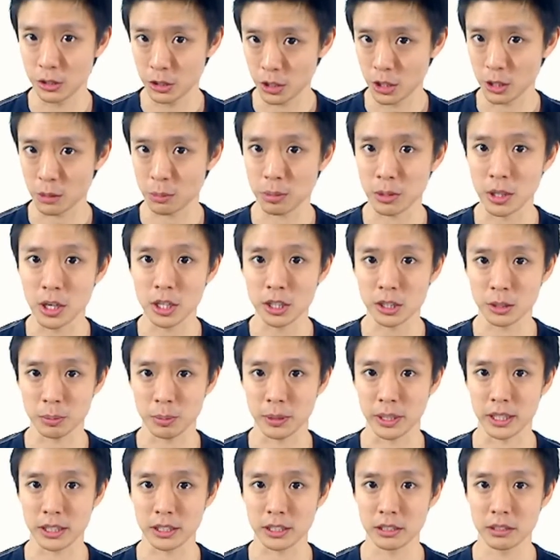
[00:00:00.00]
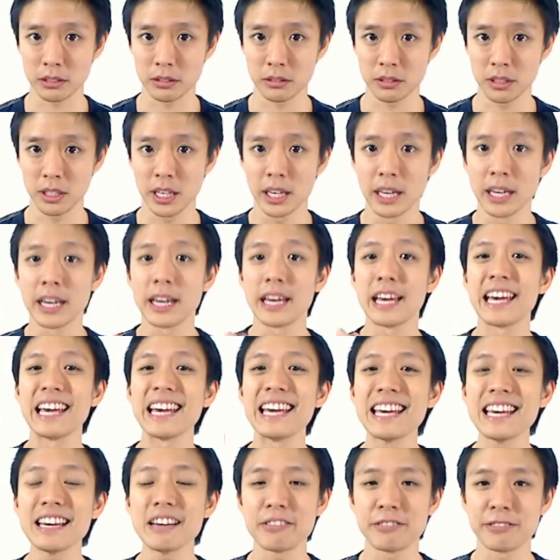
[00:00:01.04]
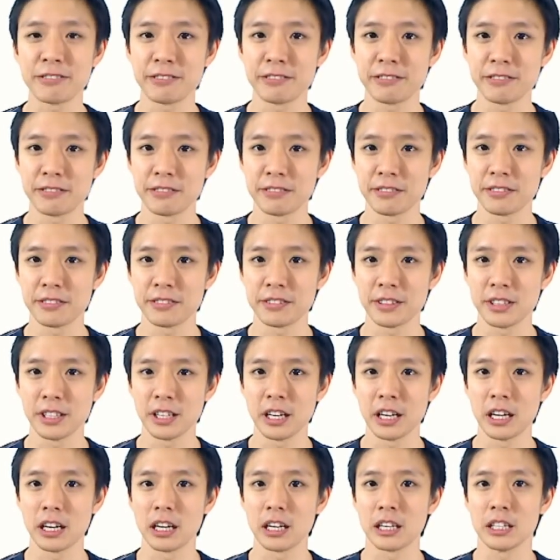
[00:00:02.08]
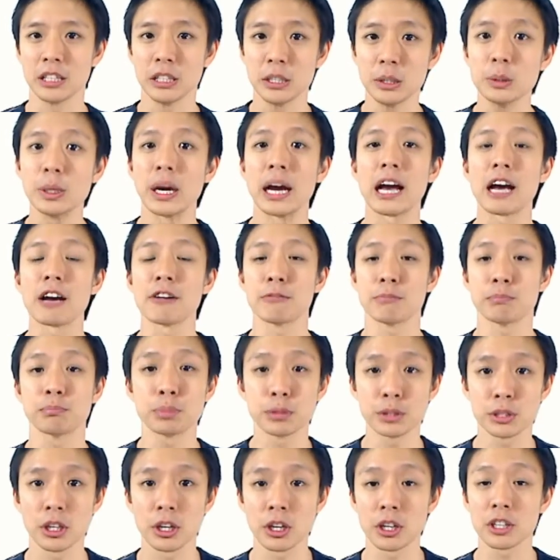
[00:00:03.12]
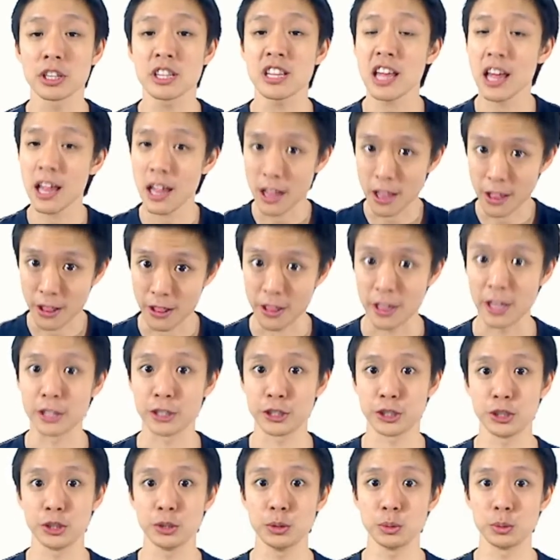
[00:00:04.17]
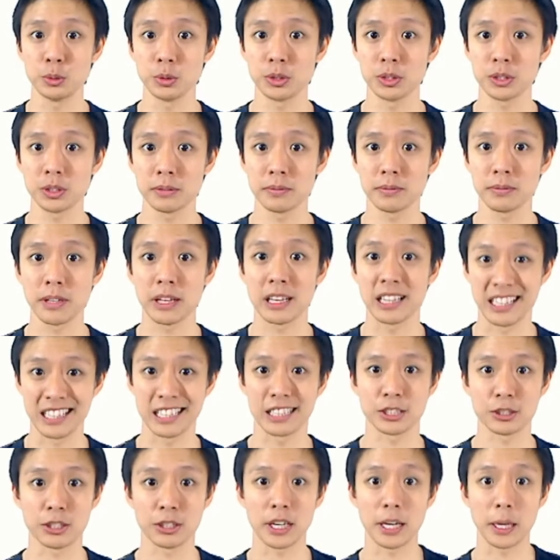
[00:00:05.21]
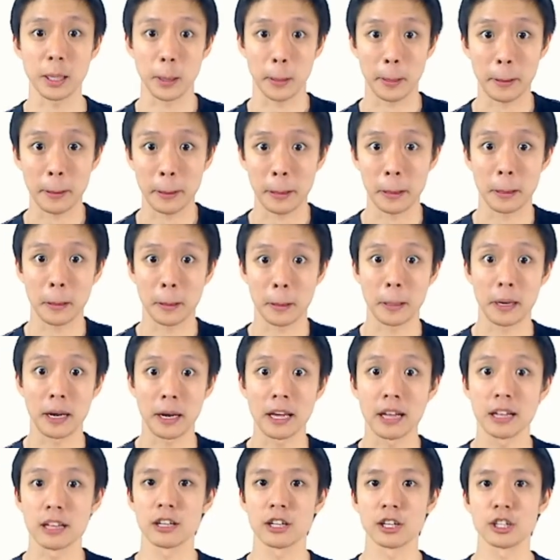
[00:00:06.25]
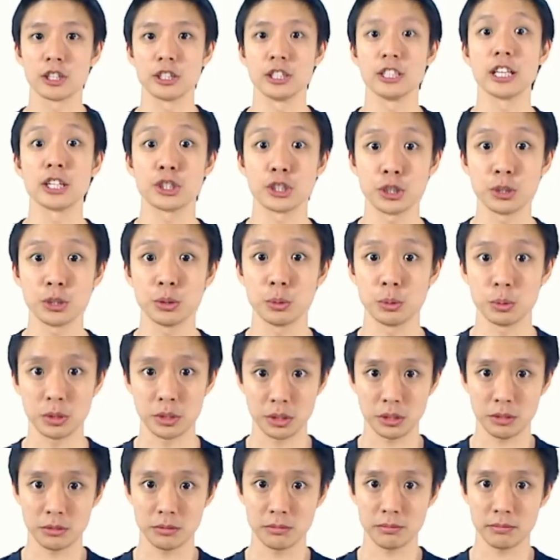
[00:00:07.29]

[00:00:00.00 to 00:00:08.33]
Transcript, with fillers: to your prospect if you have put on their shoes. That's right, their shoes.